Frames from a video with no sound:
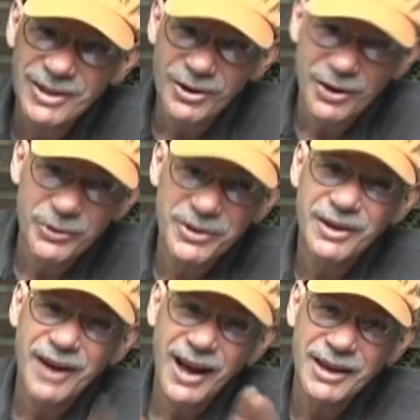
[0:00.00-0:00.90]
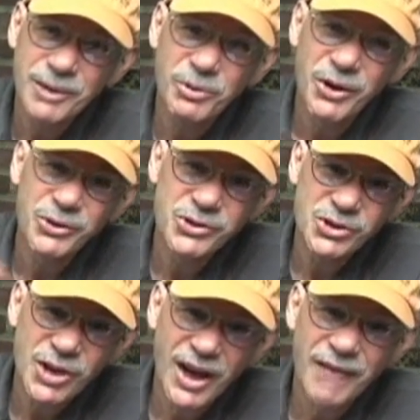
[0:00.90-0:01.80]
Don't go there. Heine Brothers,
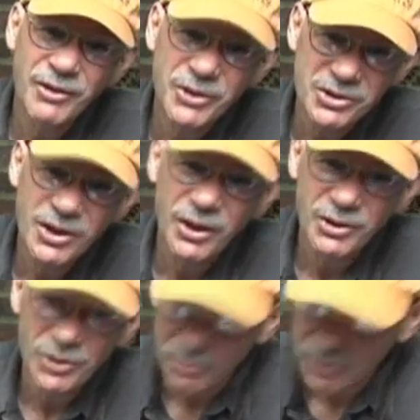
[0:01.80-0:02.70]
Java. There's all the good